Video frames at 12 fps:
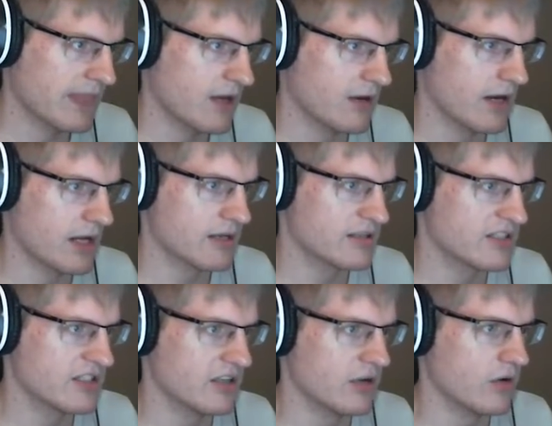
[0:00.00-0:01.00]
Alright,
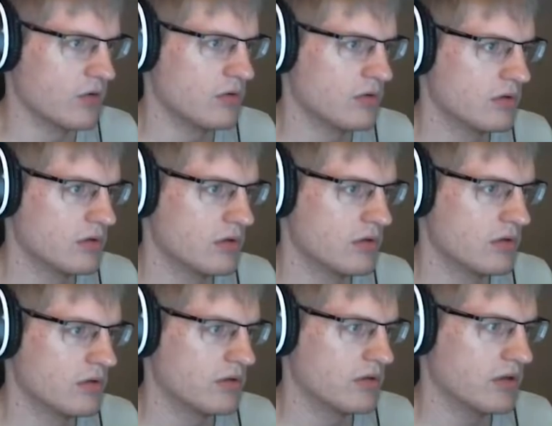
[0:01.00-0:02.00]
so. Oh,
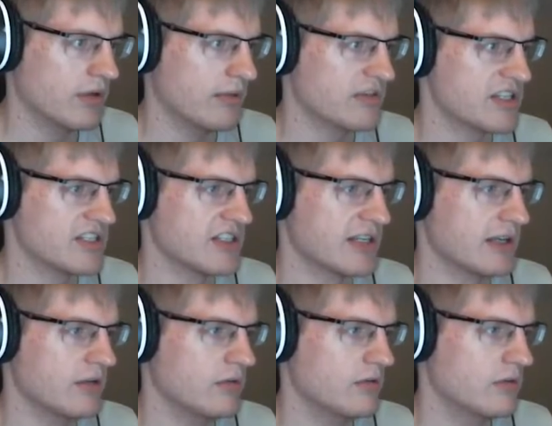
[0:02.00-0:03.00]
that was easy to kill.